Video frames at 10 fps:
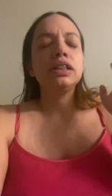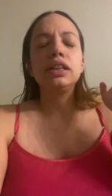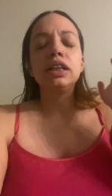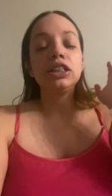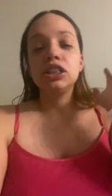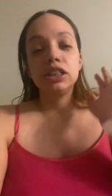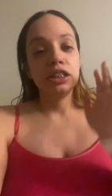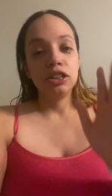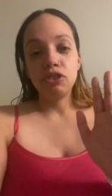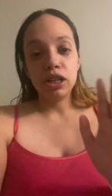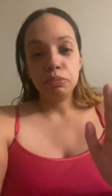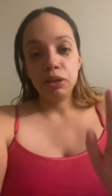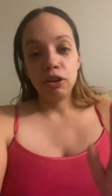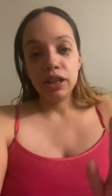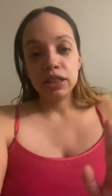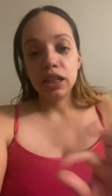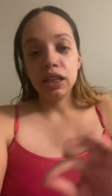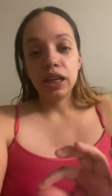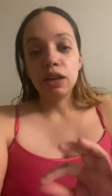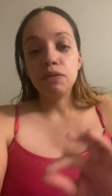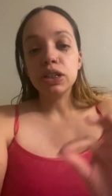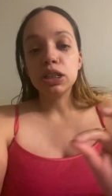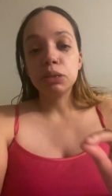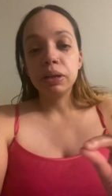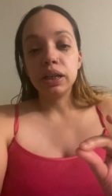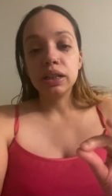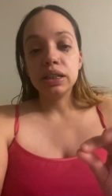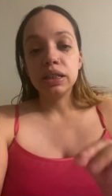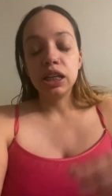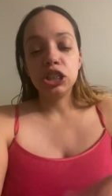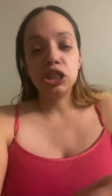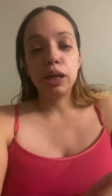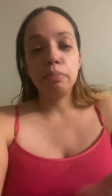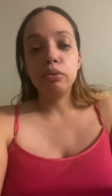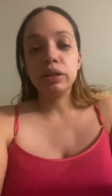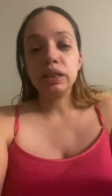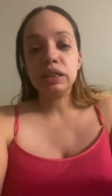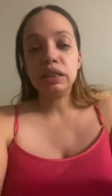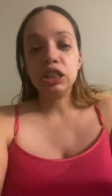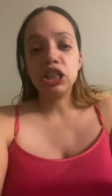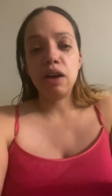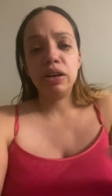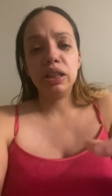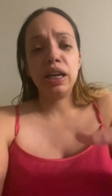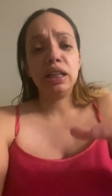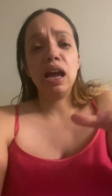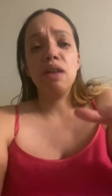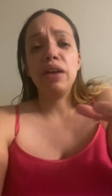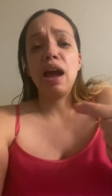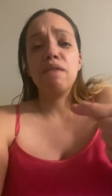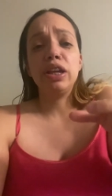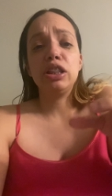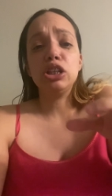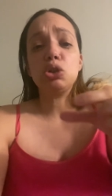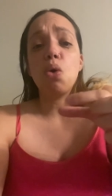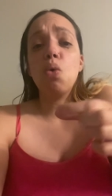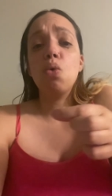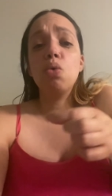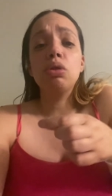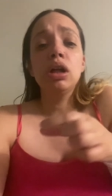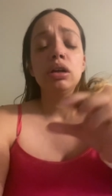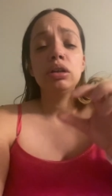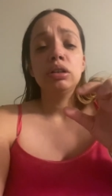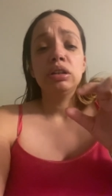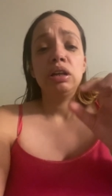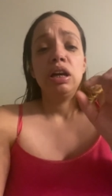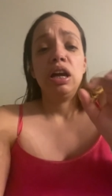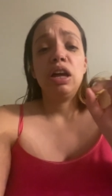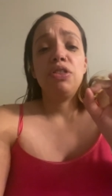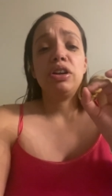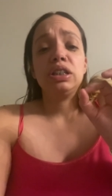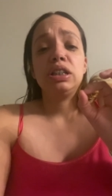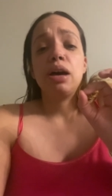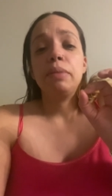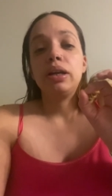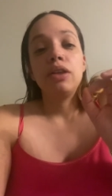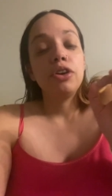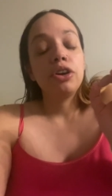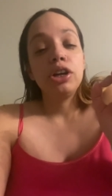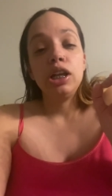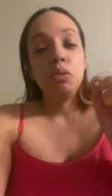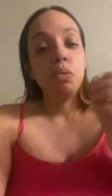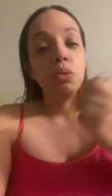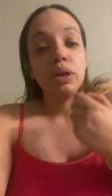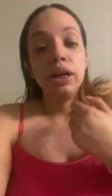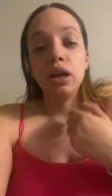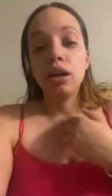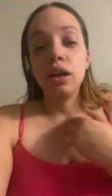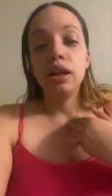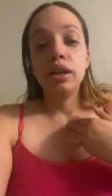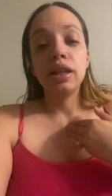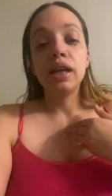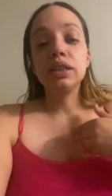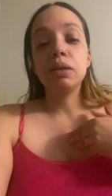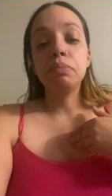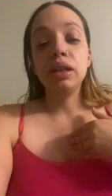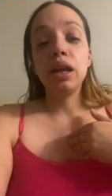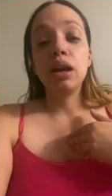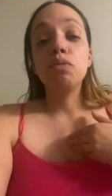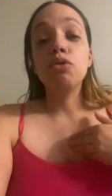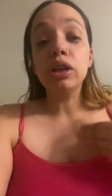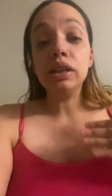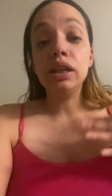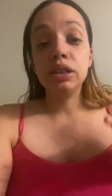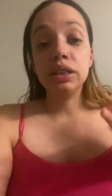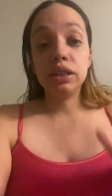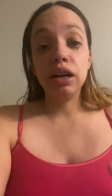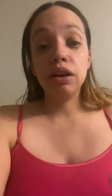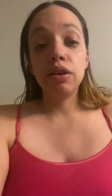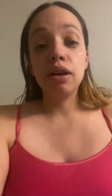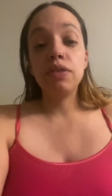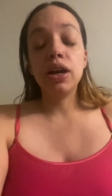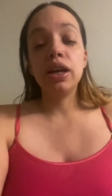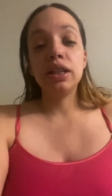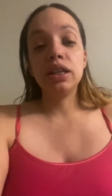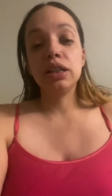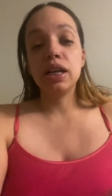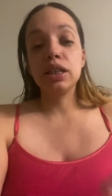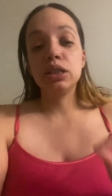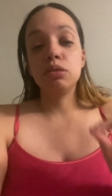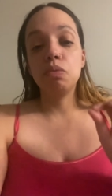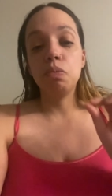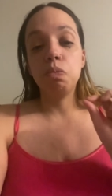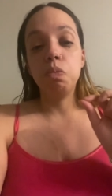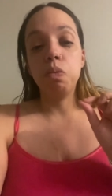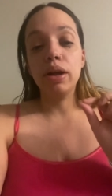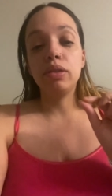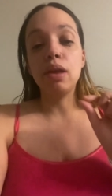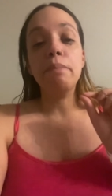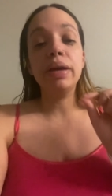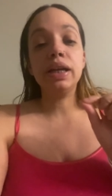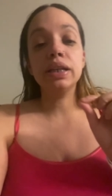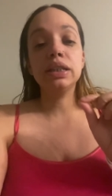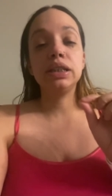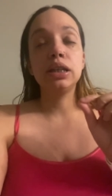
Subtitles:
it's just, it drives me crazy. Like, if it's a splitting stitch, they pulled the stitch out and like now they have like this hole in their stomach and they're gonna need wound care, and that's something that I'm really scared of. And I think that's what the biggest